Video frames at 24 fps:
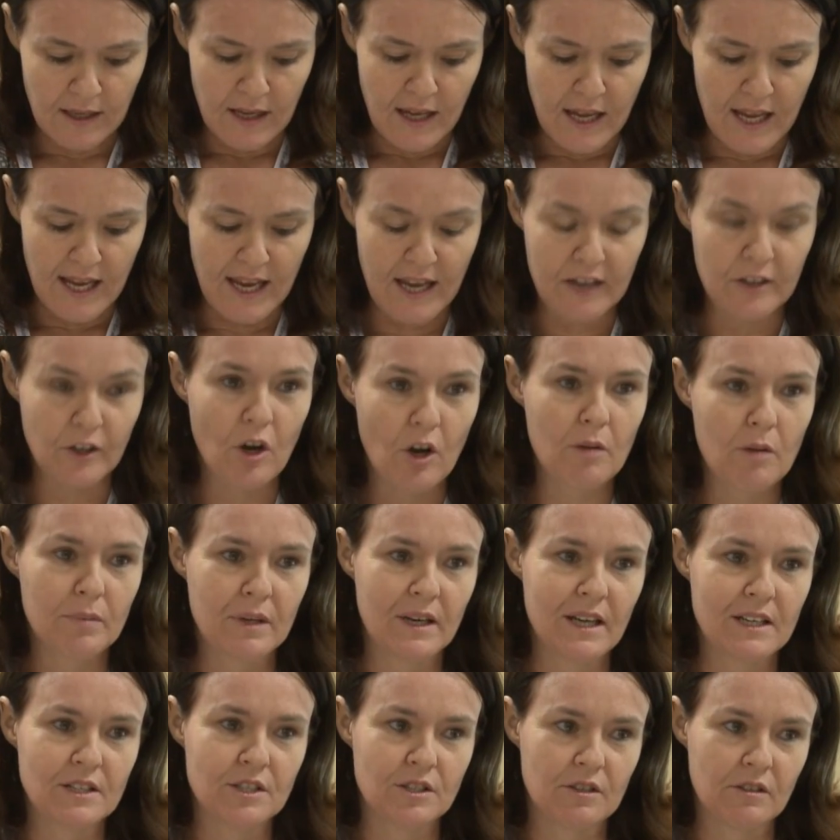He had a
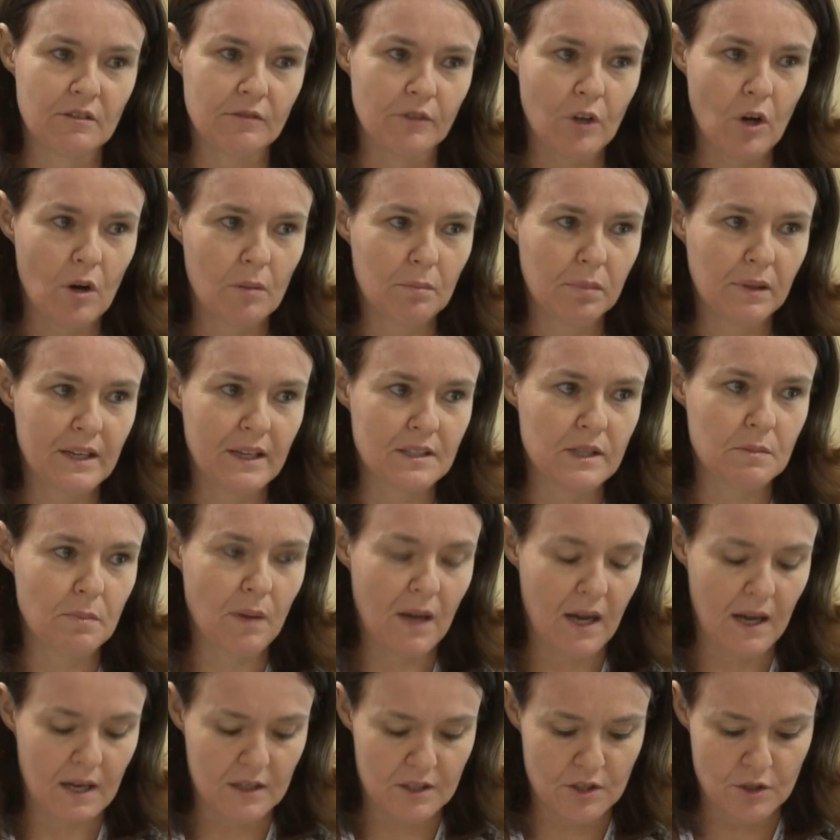combination of complex
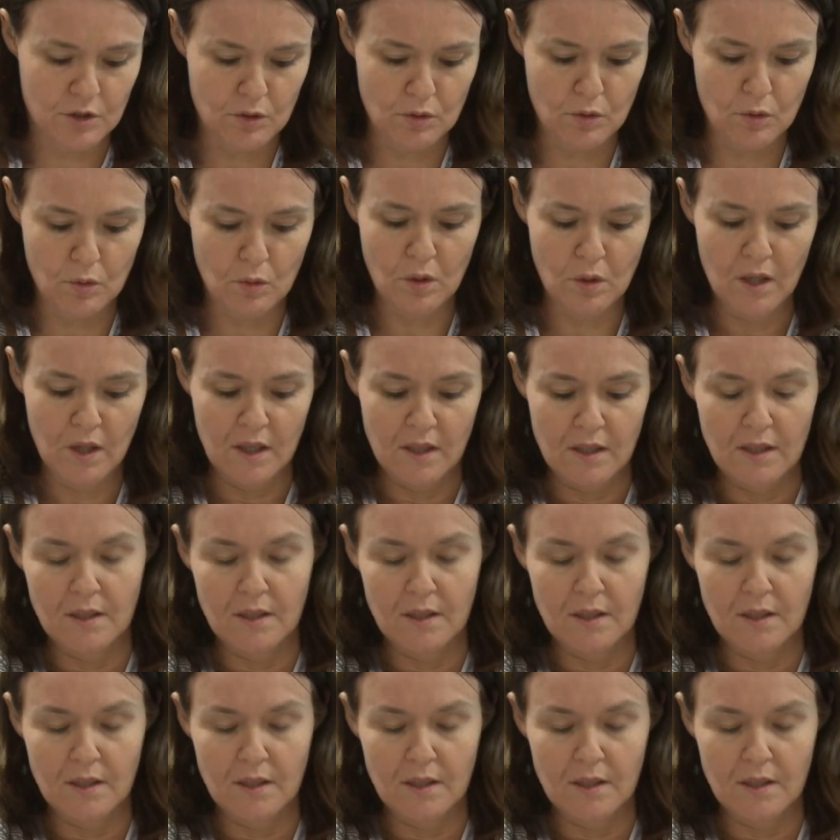partial,